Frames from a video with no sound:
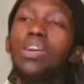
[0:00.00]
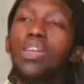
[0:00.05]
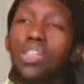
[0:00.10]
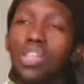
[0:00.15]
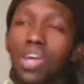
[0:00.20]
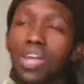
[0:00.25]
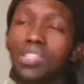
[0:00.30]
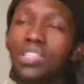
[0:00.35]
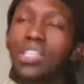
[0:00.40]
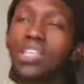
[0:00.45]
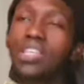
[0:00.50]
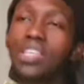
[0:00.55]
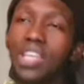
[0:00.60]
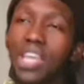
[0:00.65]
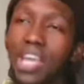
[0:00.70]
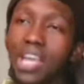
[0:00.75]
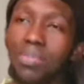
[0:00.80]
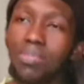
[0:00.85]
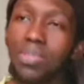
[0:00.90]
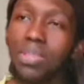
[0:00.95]
Klaus and
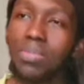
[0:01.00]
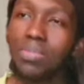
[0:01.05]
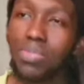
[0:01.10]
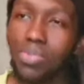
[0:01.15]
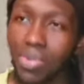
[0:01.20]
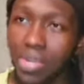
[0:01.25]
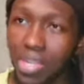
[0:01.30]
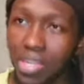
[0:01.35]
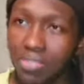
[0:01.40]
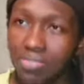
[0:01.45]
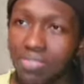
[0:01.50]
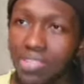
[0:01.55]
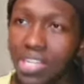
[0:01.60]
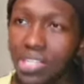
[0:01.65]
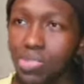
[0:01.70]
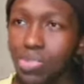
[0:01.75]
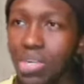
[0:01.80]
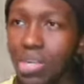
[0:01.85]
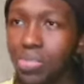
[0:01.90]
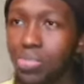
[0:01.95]
CAMI Brave.
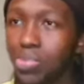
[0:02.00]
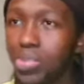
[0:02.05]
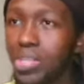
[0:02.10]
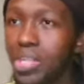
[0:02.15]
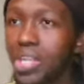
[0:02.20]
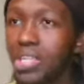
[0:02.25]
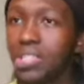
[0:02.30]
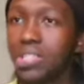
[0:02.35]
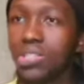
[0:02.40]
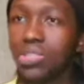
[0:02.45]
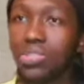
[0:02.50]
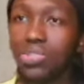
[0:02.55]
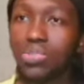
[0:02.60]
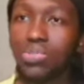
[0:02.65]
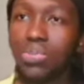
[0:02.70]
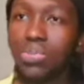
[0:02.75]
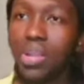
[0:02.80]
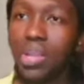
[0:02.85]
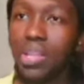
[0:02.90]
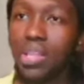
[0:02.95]
That's what I'm reacting
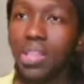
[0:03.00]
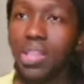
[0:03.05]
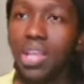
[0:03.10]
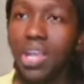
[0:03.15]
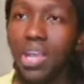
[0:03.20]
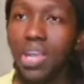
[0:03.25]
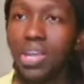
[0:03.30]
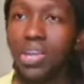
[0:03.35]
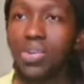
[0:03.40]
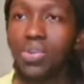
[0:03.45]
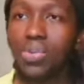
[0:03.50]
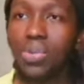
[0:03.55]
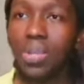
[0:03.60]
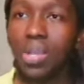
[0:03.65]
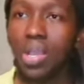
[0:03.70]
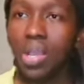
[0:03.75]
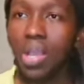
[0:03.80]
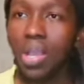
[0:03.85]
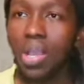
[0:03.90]
to right now.